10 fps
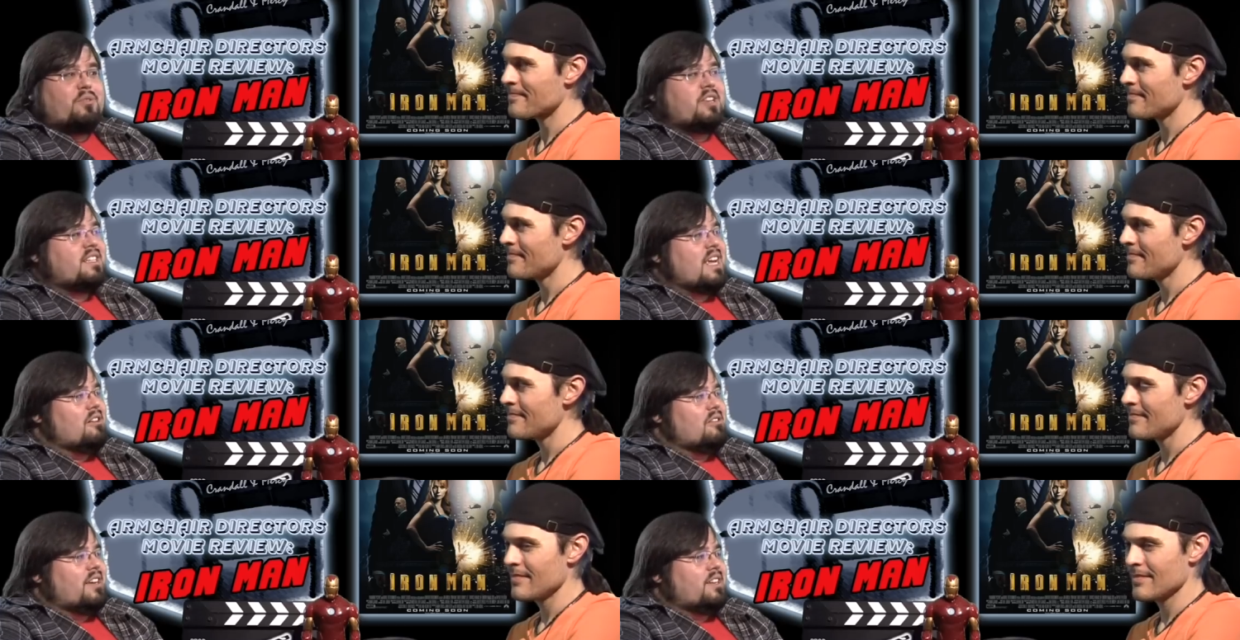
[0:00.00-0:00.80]
Speaker 1: of unique
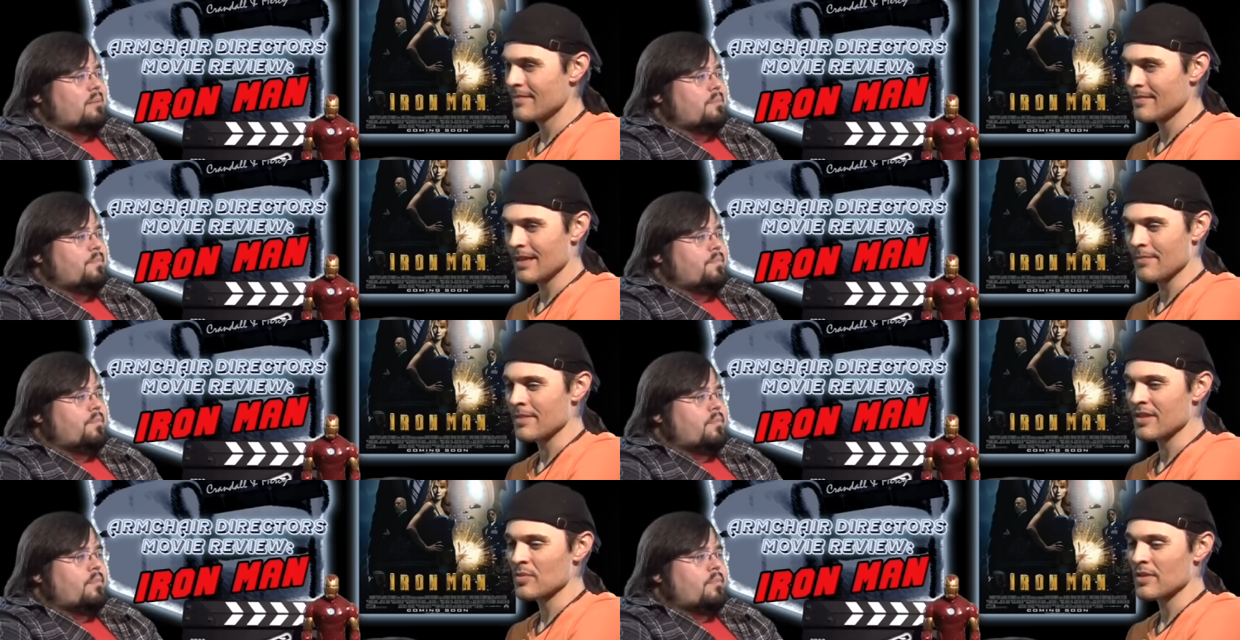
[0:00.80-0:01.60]
talent lined up.
Speaker 2: Yep, yeah,
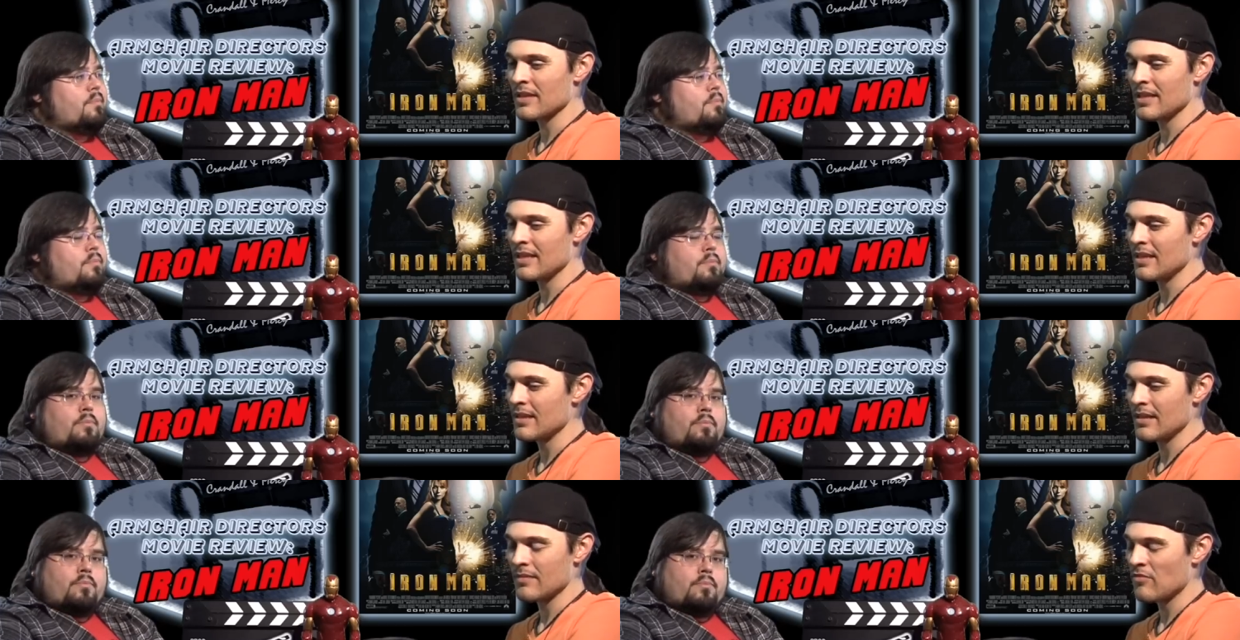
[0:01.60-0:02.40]
this one he
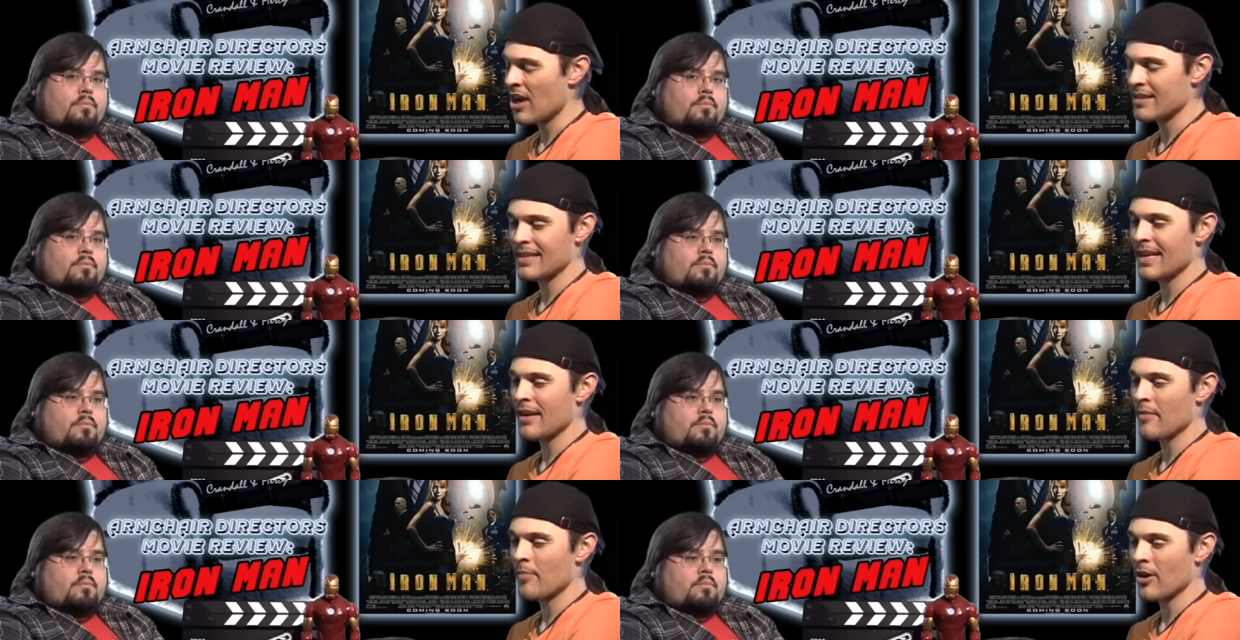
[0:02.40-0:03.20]
knocked it out of
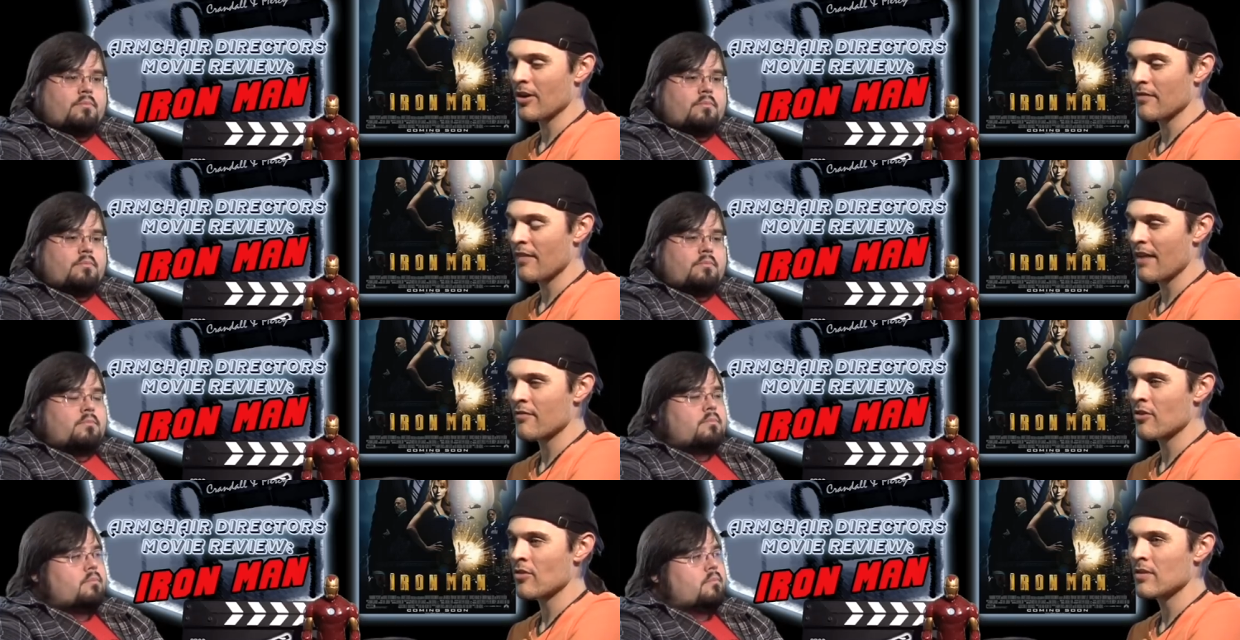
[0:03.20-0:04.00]
the park.
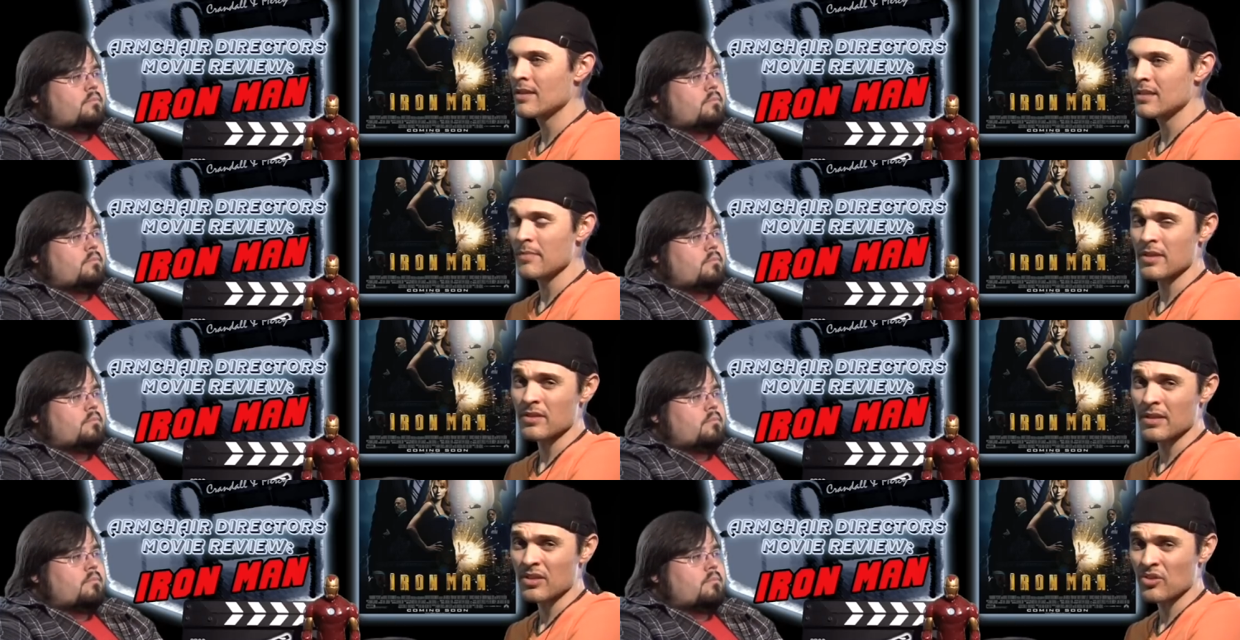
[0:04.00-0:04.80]
Favreau, to me, is
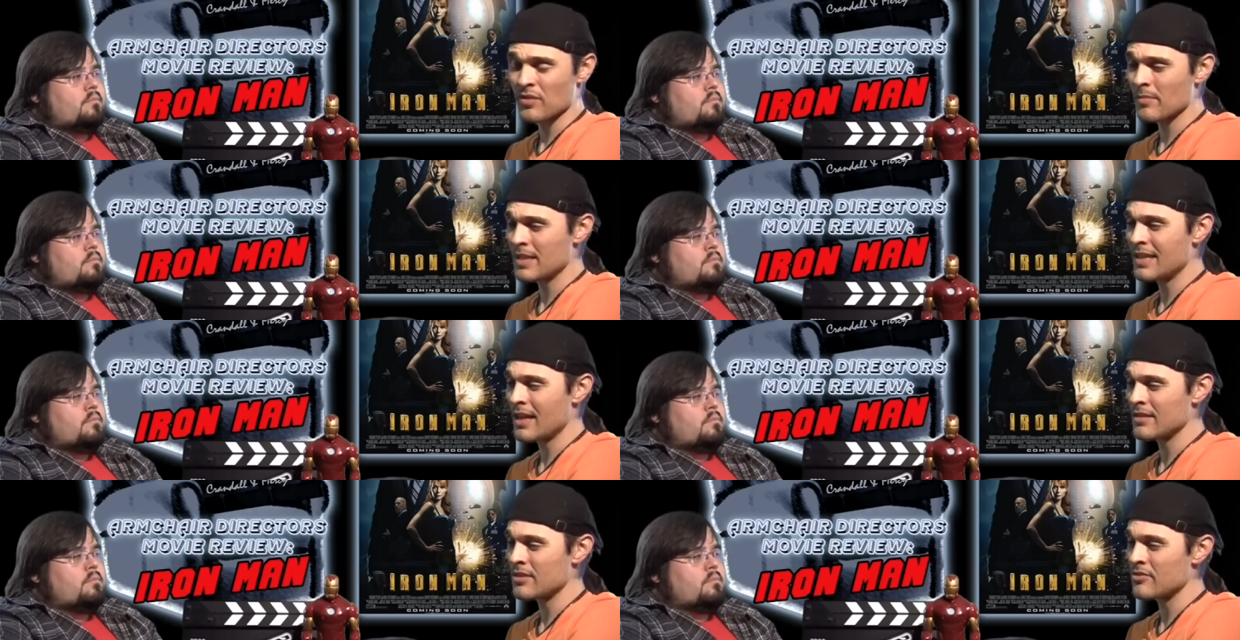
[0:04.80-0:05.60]
an extremely
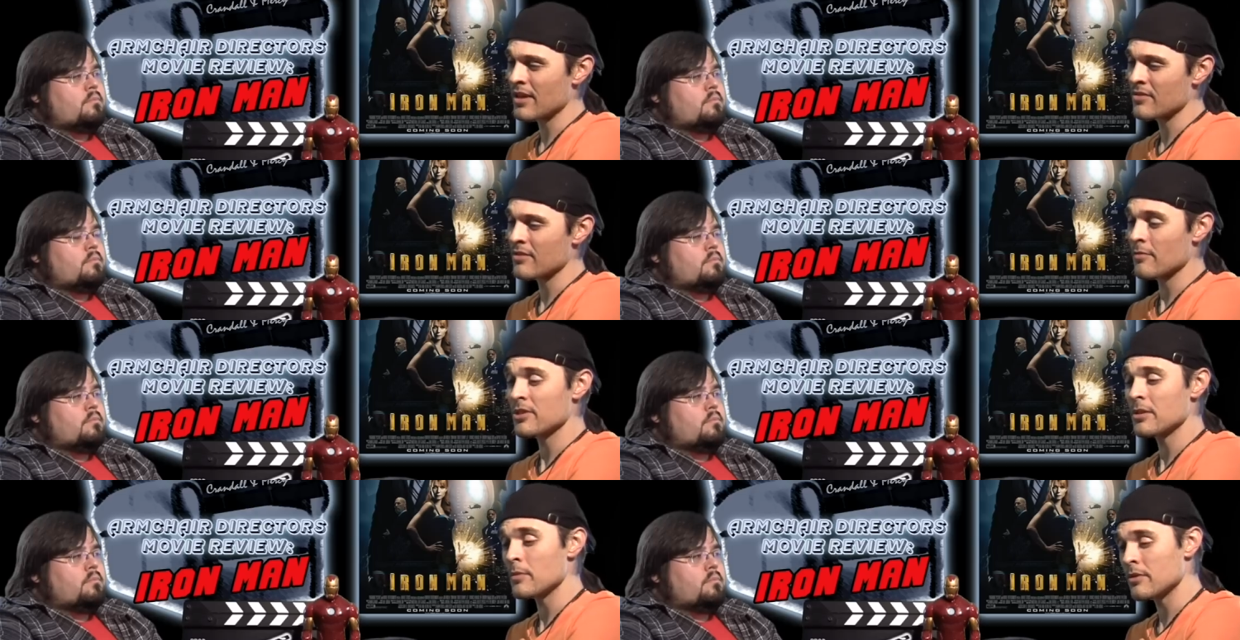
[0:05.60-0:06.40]
talented director. I wish
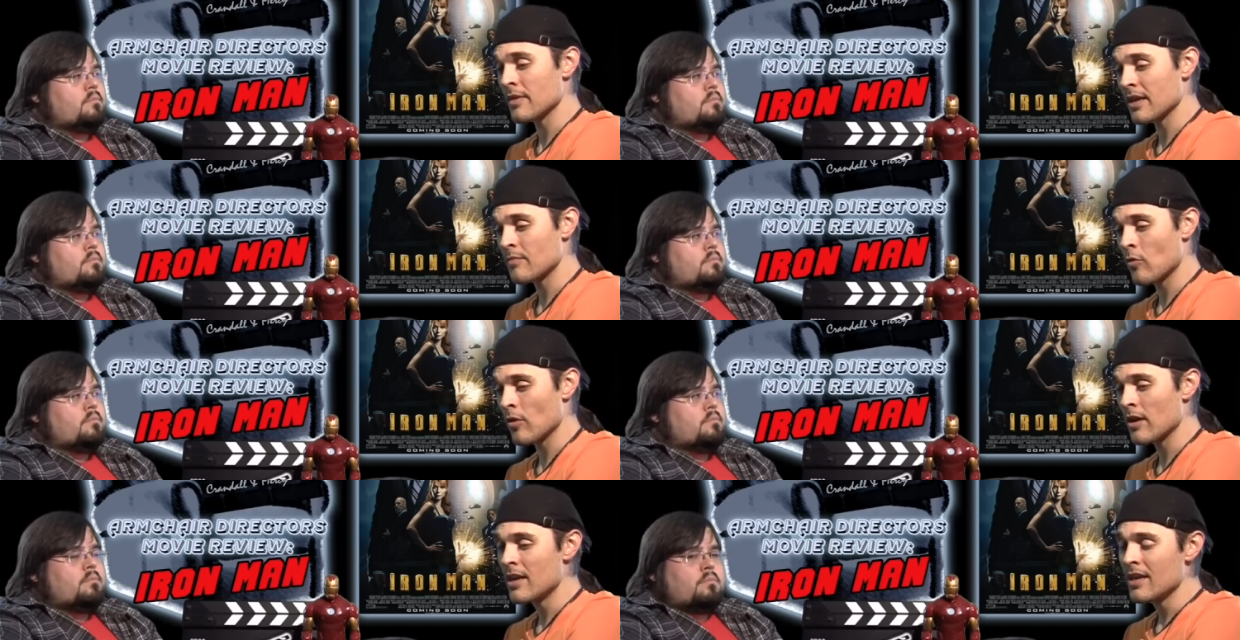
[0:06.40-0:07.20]
he would direct more,
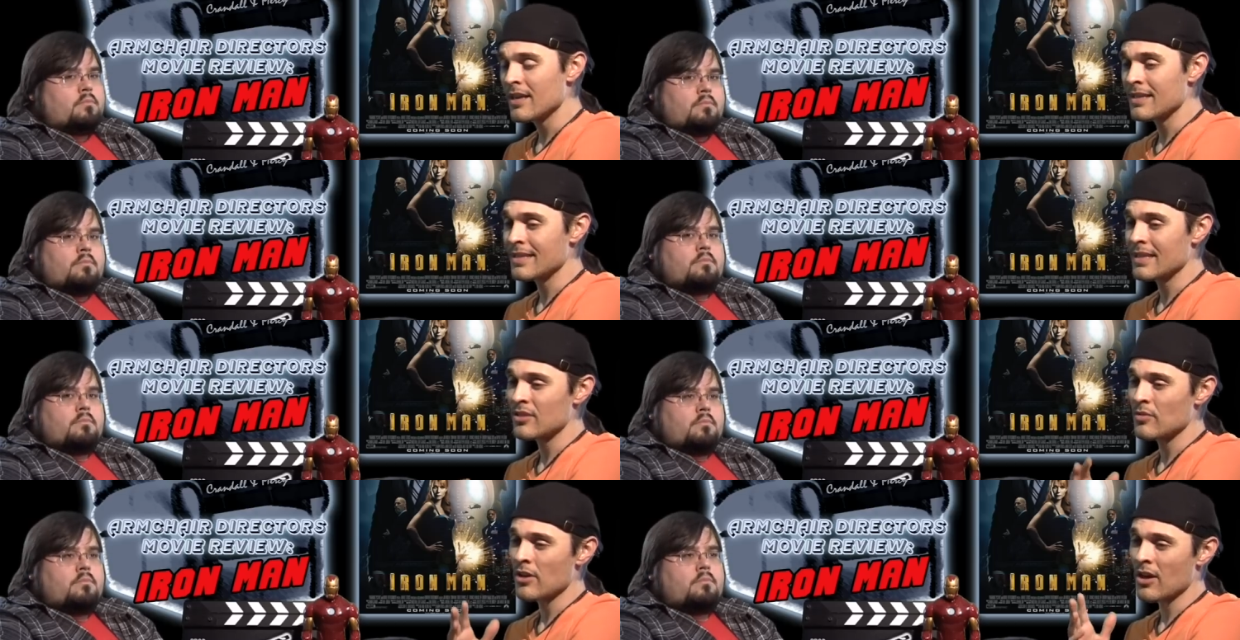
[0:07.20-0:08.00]
because he can
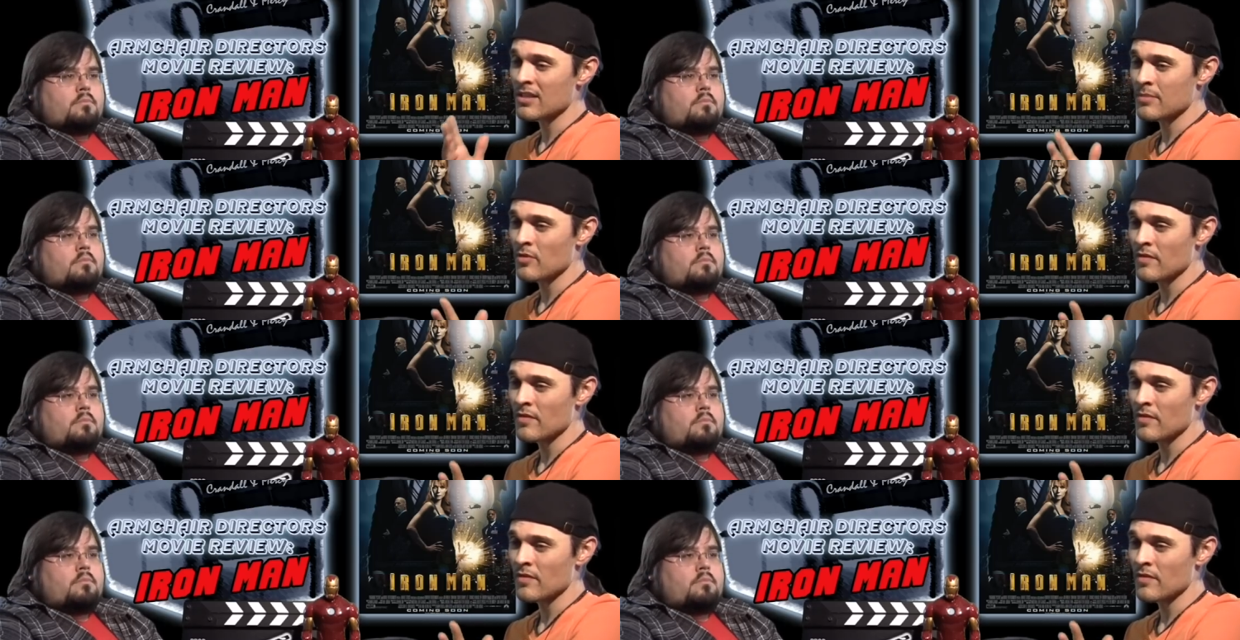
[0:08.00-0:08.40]
do an awesome